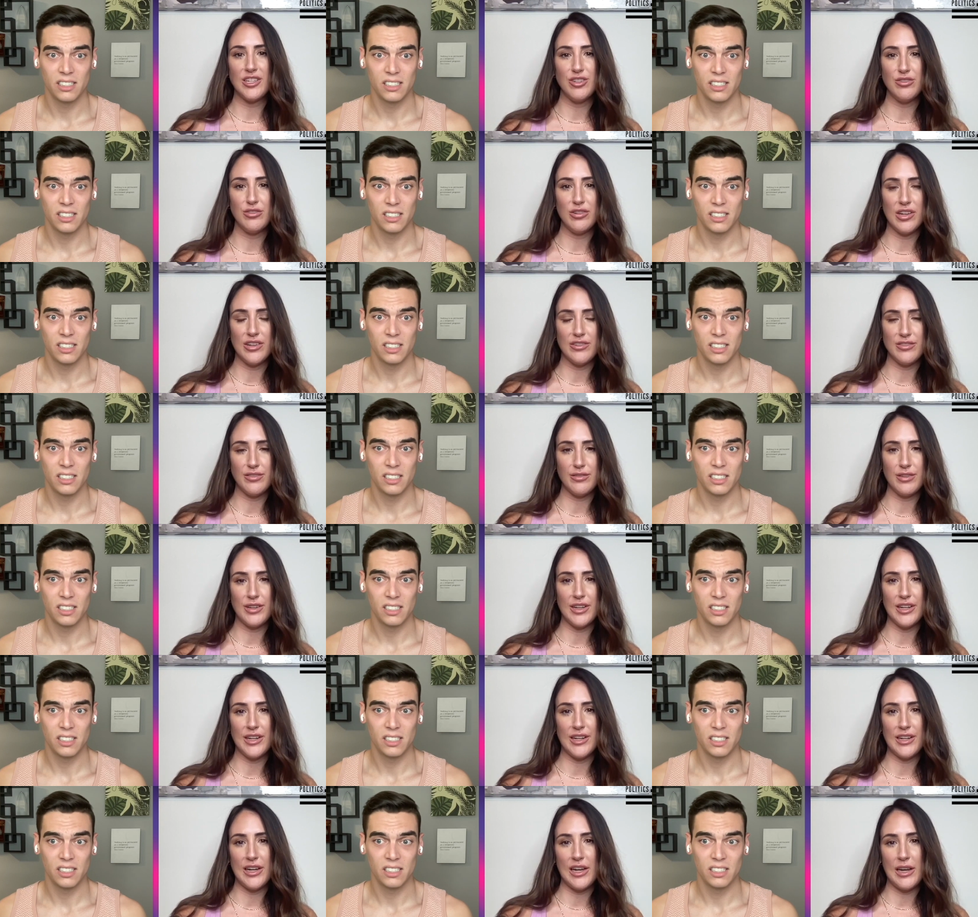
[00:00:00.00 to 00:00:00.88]
Speaker 1: you'd also
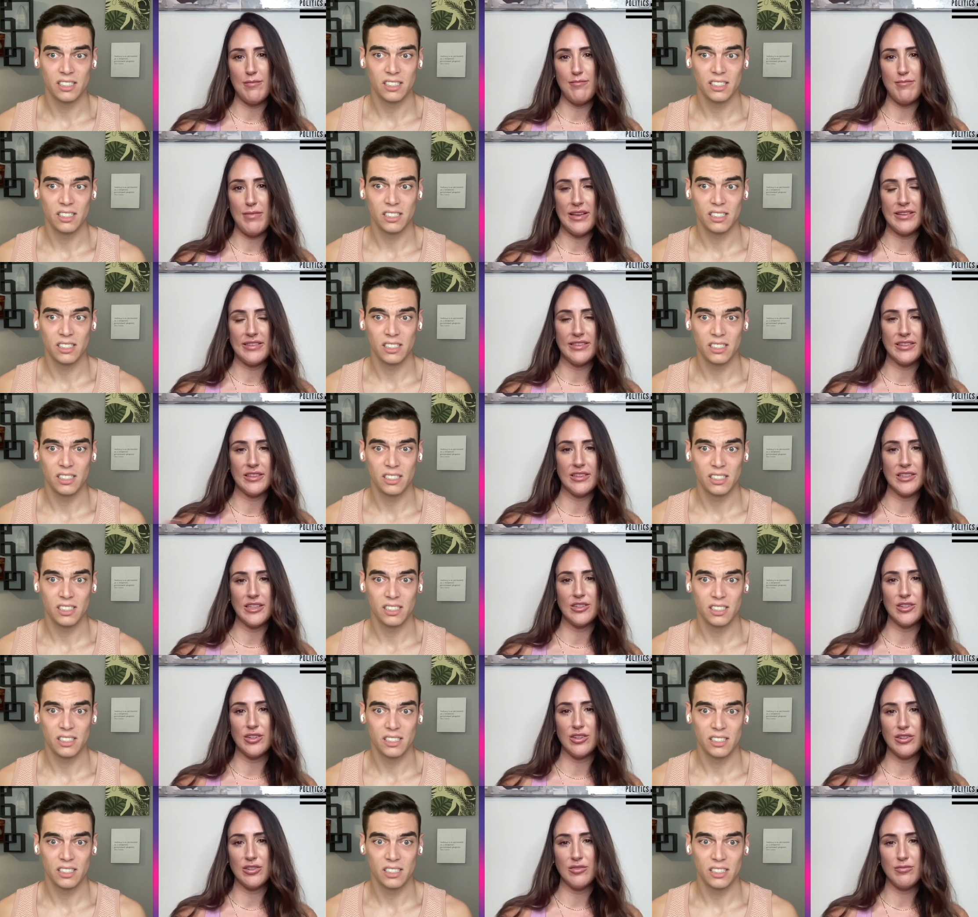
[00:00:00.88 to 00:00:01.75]
get it, and basically
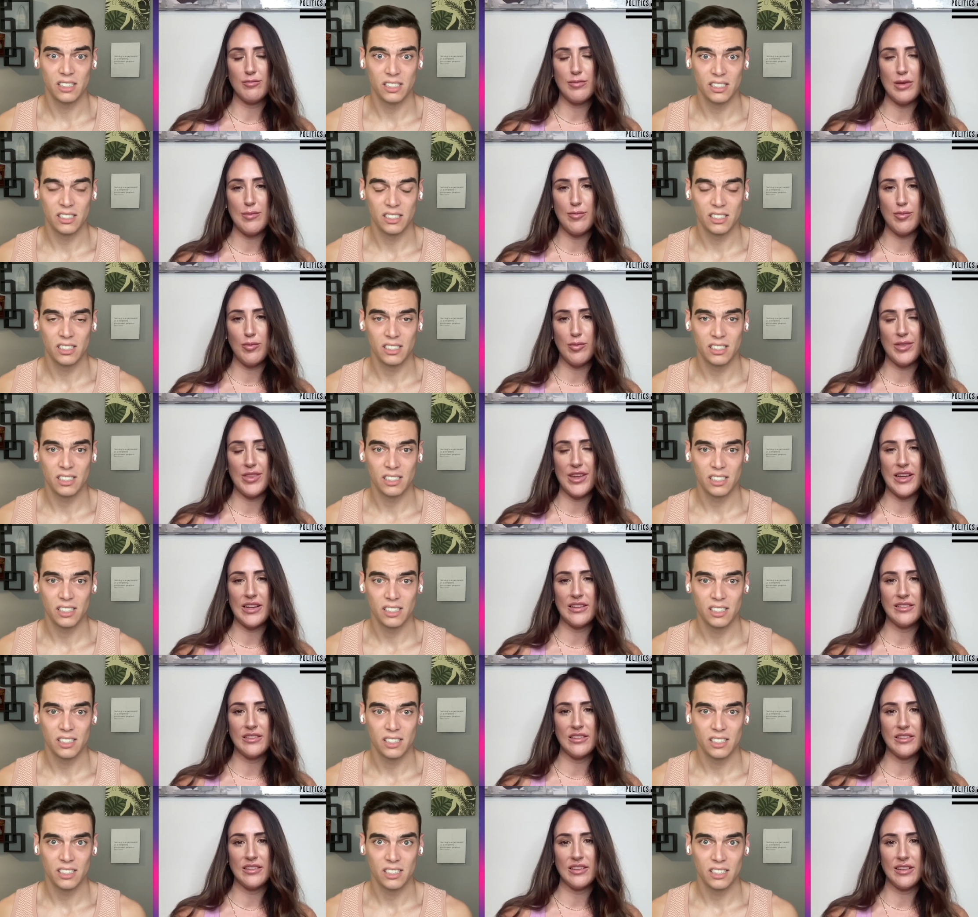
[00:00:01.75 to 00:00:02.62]
turned people with
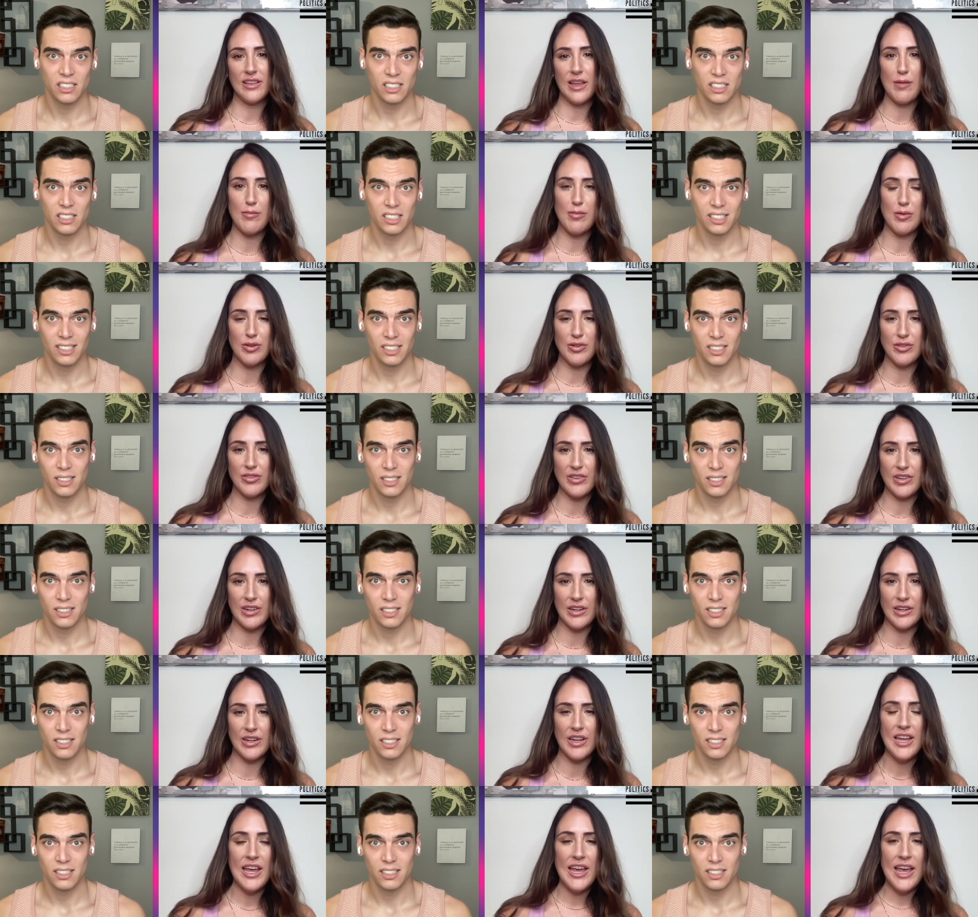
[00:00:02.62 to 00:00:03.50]
AIDS into lepers
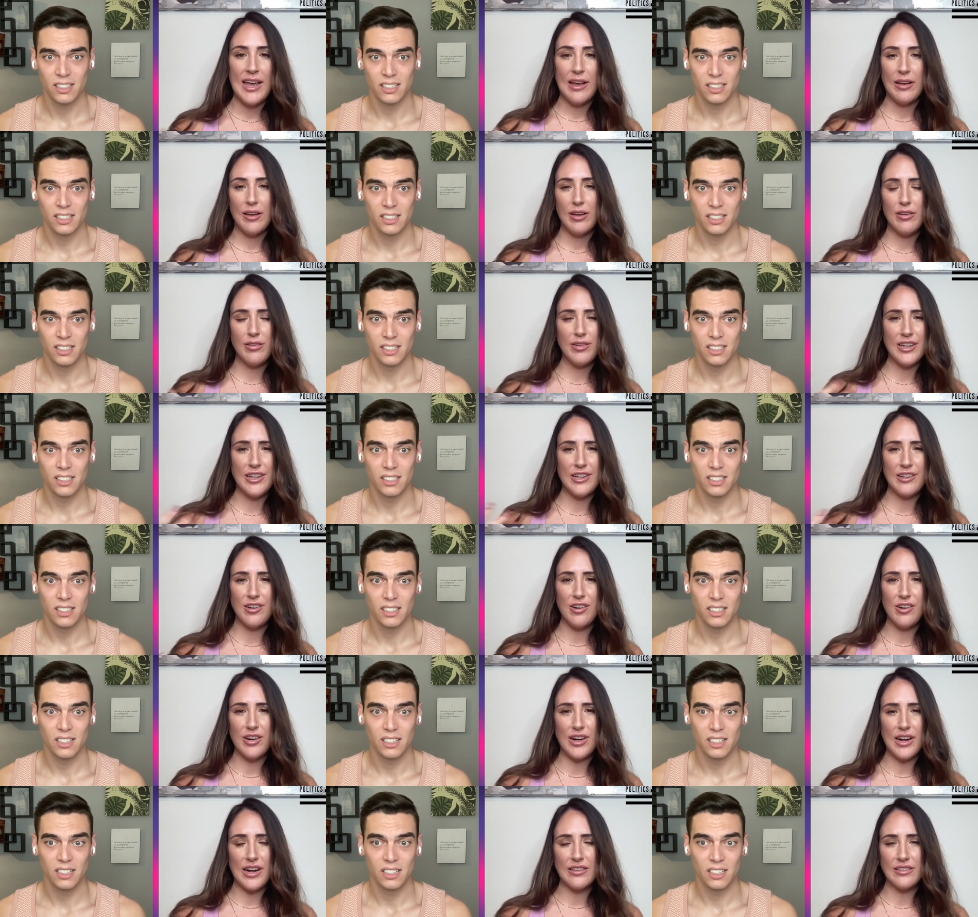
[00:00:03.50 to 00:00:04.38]
and created
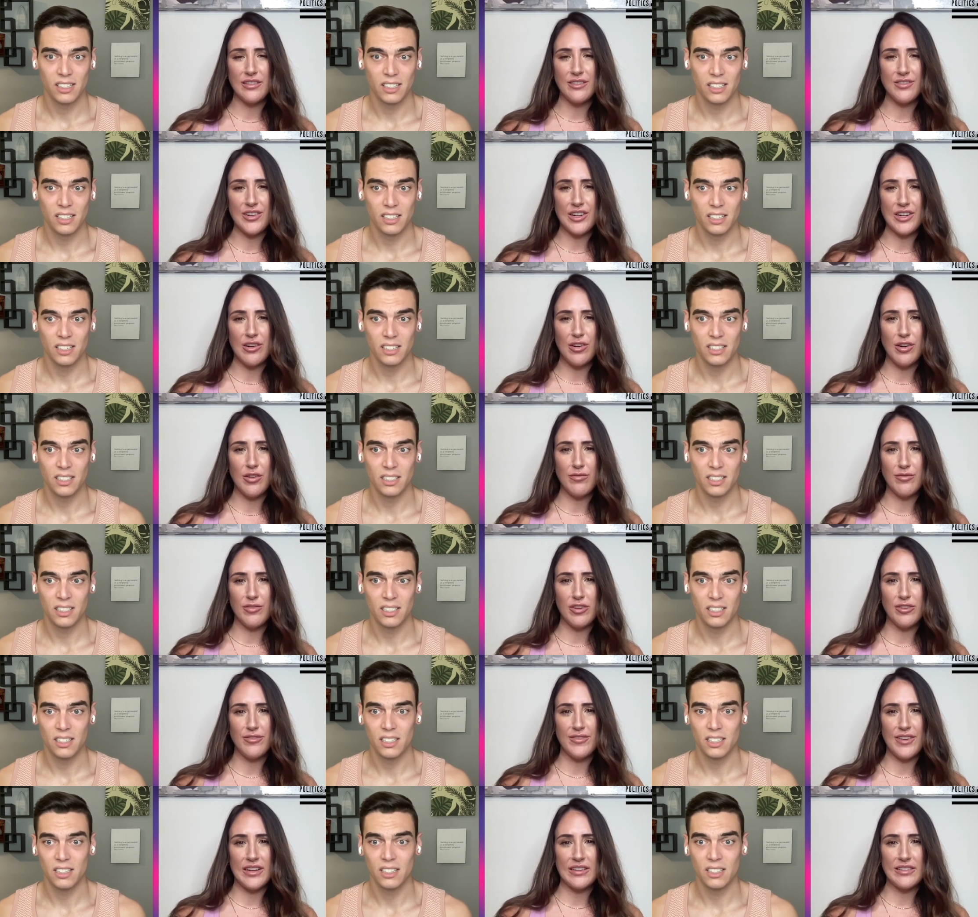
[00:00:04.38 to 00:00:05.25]
all kinds of very
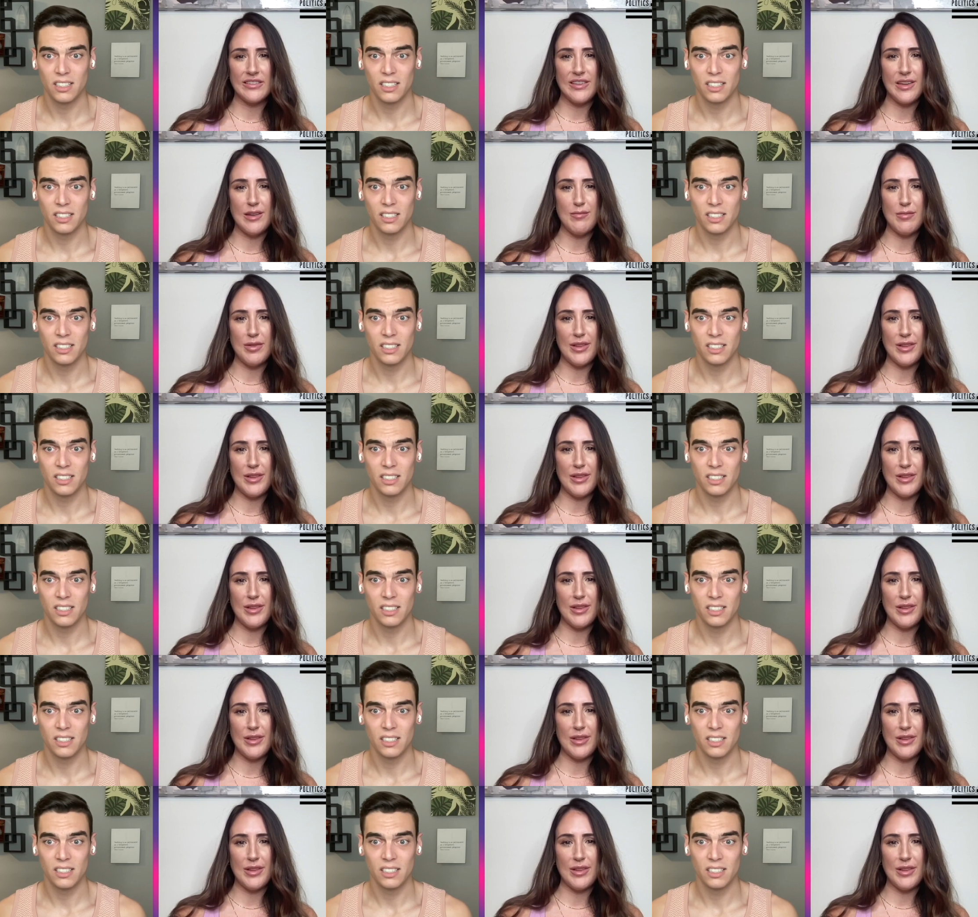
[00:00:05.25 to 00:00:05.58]
harmful effects then.